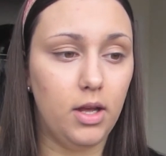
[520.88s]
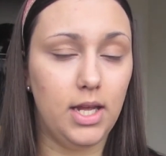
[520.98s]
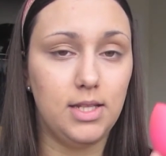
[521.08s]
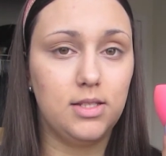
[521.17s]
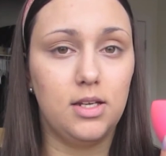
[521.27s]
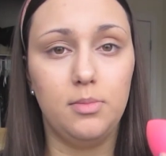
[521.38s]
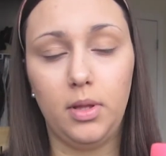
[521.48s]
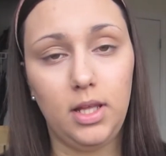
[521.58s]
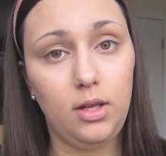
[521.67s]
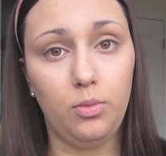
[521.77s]
it's
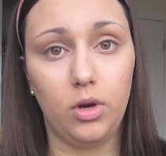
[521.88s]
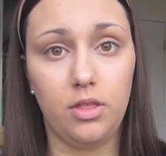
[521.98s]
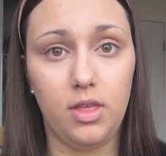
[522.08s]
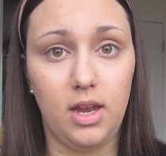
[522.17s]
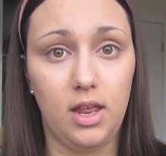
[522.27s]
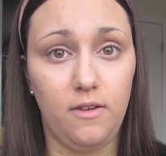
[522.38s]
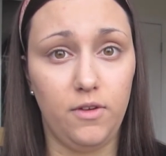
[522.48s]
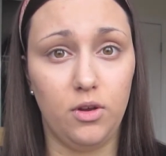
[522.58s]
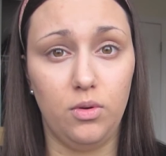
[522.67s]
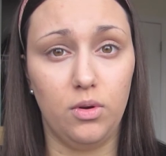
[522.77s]
completely worth it if
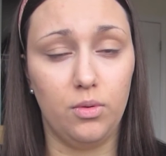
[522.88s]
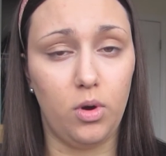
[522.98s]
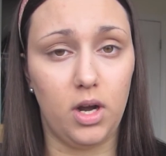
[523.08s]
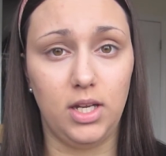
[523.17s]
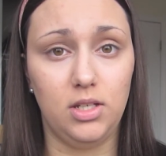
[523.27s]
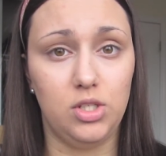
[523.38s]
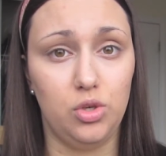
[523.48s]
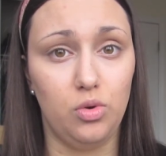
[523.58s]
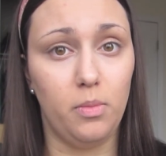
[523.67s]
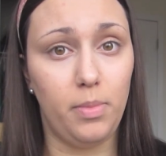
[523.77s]
you are wanting
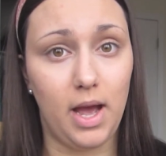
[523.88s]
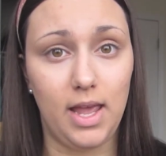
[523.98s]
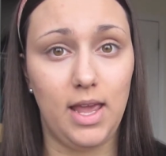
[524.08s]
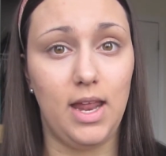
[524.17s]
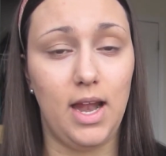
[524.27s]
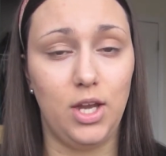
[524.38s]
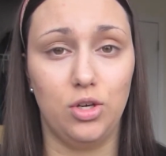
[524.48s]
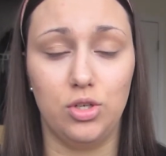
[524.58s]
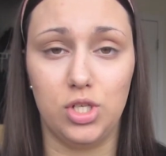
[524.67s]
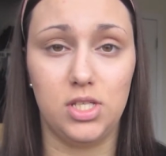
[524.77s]
to buy it and
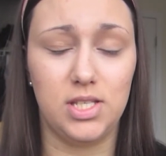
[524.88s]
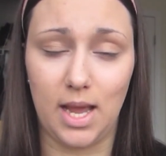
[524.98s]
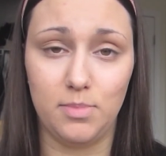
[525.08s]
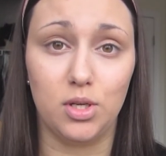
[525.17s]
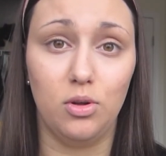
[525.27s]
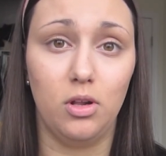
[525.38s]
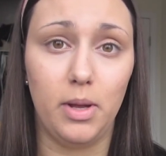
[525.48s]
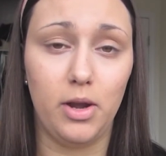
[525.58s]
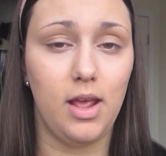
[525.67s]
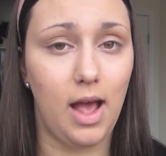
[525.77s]
you're just skeptical
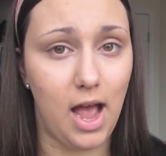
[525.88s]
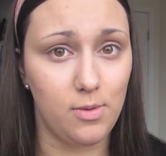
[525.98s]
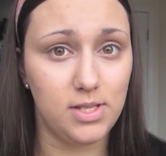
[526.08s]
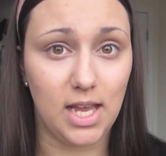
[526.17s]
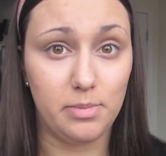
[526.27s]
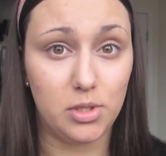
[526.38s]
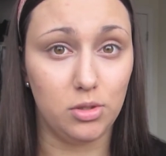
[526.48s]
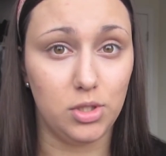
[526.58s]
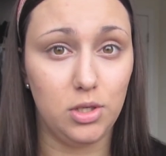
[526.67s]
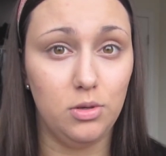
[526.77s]
about it. I was
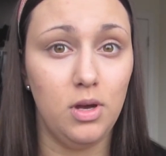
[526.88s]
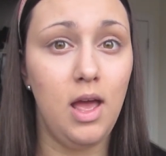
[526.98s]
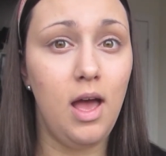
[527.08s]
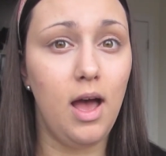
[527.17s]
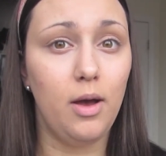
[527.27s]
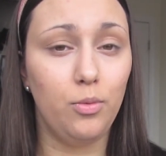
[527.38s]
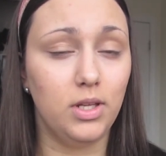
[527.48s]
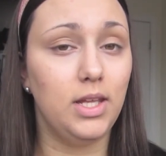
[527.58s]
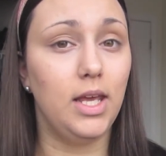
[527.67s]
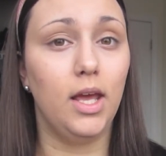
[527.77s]
skeptical too.
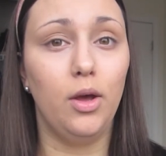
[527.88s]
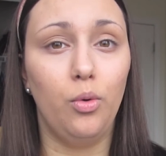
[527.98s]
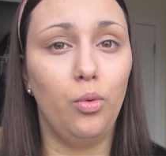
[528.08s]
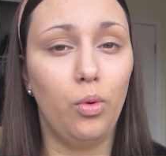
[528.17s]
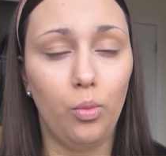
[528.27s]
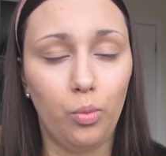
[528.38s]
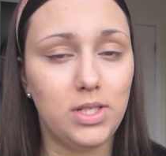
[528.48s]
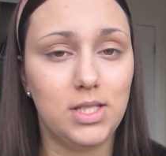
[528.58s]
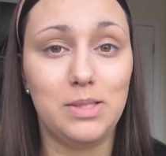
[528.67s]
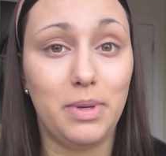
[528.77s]
Really,
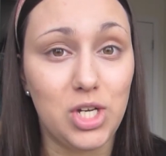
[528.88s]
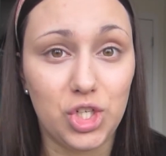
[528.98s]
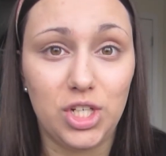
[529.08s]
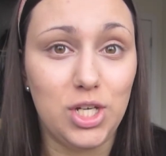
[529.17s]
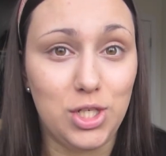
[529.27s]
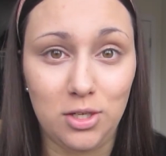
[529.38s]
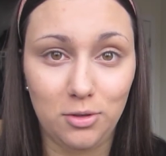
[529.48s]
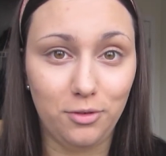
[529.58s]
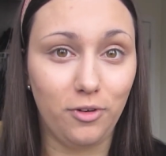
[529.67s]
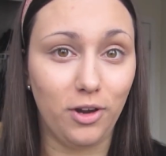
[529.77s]
what's a sponge gonna
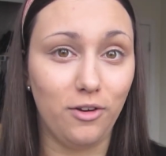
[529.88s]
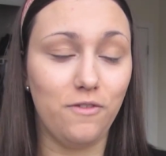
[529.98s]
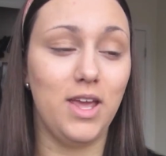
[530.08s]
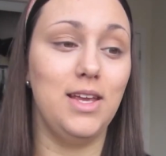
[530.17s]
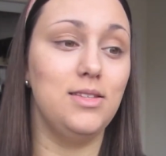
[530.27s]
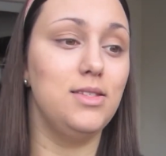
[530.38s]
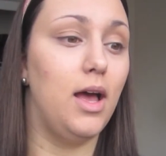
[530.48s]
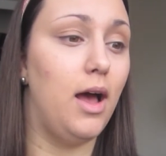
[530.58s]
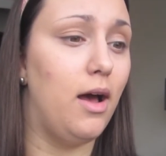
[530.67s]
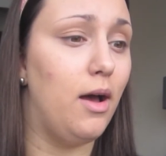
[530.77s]
do for your face?
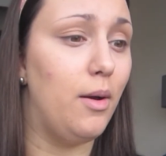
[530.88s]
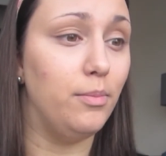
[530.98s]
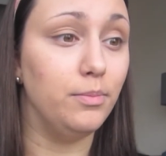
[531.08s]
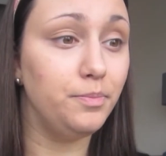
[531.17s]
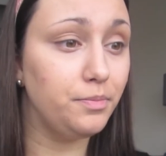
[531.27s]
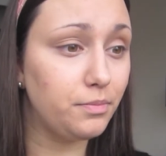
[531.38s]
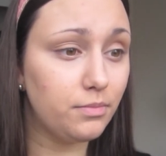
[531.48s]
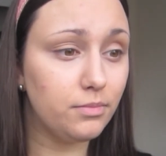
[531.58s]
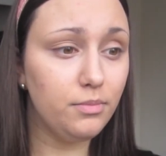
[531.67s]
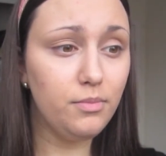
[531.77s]

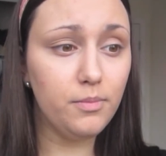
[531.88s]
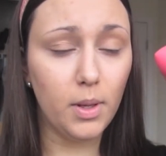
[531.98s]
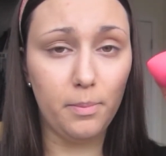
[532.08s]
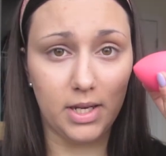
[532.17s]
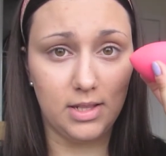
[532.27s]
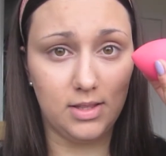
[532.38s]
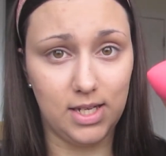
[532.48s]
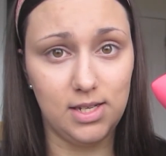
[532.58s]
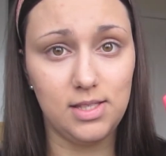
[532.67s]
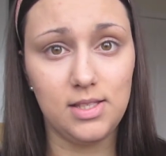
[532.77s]
But
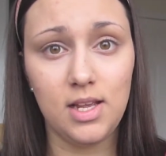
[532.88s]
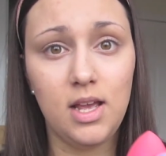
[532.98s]
this,